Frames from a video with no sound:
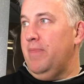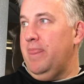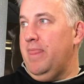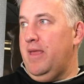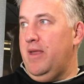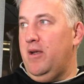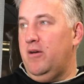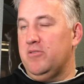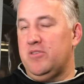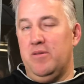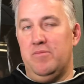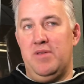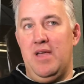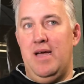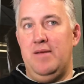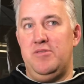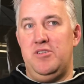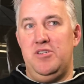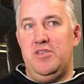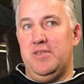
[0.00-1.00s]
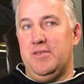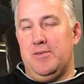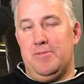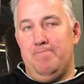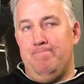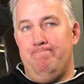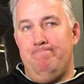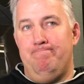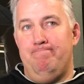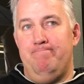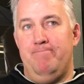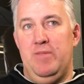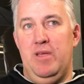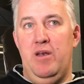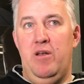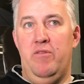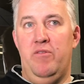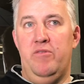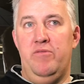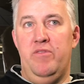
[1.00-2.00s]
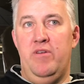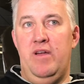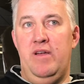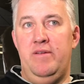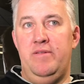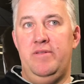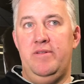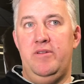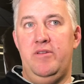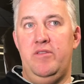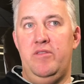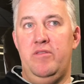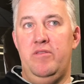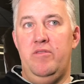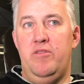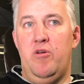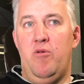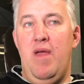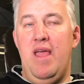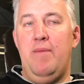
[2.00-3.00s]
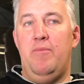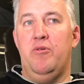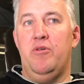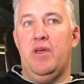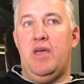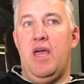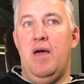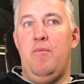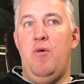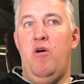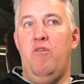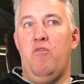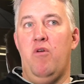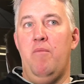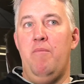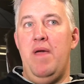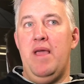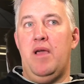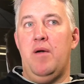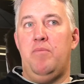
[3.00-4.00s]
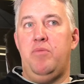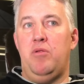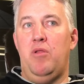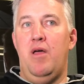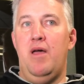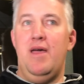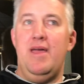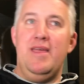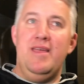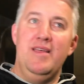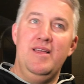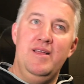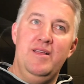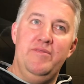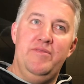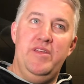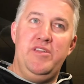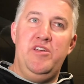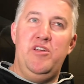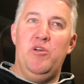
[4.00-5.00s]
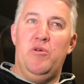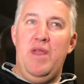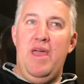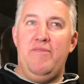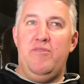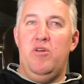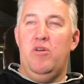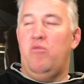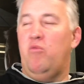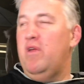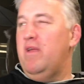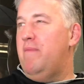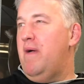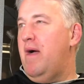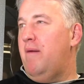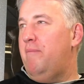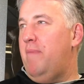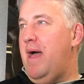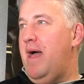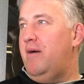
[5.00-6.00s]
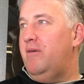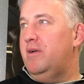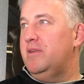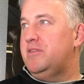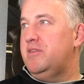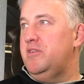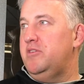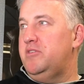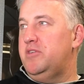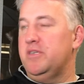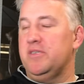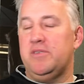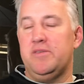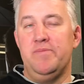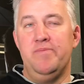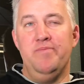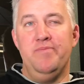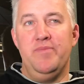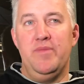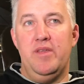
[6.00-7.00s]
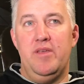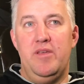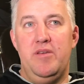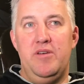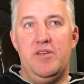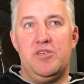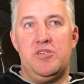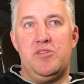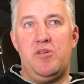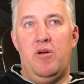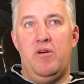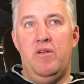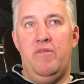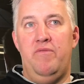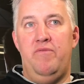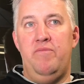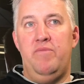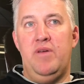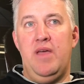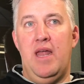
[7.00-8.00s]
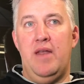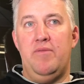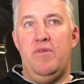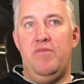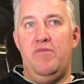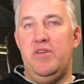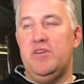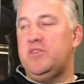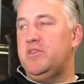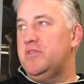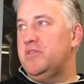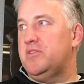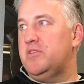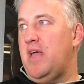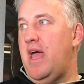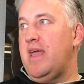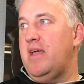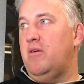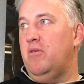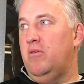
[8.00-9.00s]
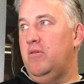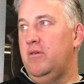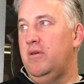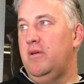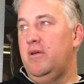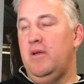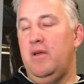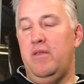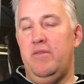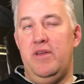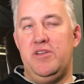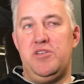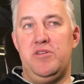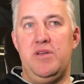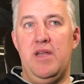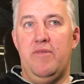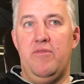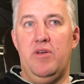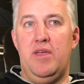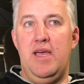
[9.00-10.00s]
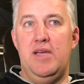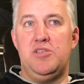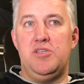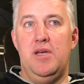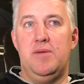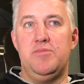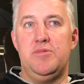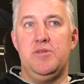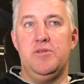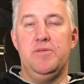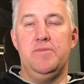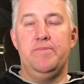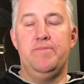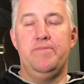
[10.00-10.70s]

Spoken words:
you know, sometimes you just, you know, they're able to come over and make a play, and you don't have good rebound balance, and you just start a kind of a vicious cycle that you never catch up to.